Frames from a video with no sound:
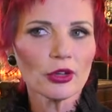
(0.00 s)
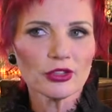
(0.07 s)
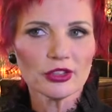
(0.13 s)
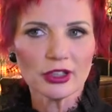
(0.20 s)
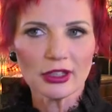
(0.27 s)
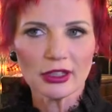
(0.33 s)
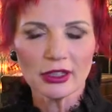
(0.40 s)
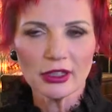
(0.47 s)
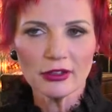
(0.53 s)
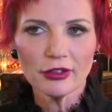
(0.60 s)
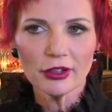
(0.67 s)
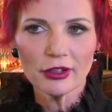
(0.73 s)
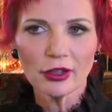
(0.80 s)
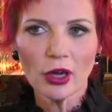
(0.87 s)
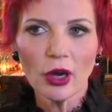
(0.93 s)
toxic
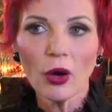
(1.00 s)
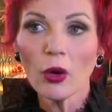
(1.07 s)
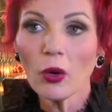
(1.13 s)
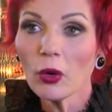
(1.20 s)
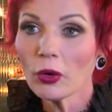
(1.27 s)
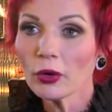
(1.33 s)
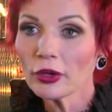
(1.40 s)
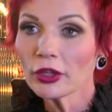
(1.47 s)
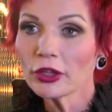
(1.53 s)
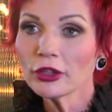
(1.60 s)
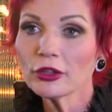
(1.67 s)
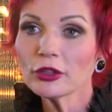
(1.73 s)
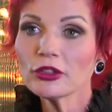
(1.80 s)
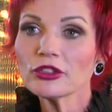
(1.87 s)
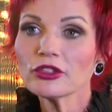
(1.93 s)
liver, or
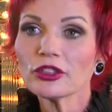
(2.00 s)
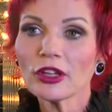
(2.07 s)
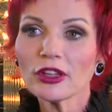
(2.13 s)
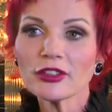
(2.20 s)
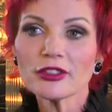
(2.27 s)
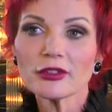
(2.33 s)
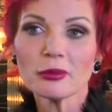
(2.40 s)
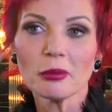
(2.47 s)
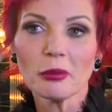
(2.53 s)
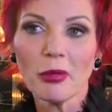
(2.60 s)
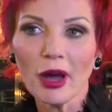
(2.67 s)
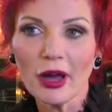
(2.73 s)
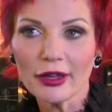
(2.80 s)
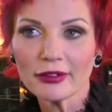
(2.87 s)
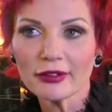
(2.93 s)
you just
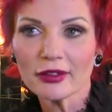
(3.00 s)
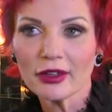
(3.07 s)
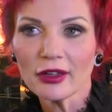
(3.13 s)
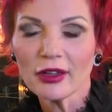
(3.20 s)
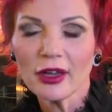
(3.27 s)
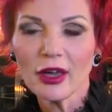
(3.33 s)
might